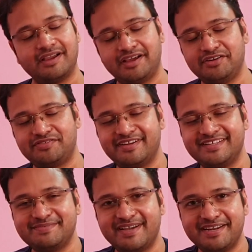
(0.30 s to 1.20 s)
Hello
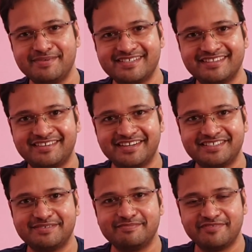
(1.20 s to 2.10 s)
friends, my name is Antriksh.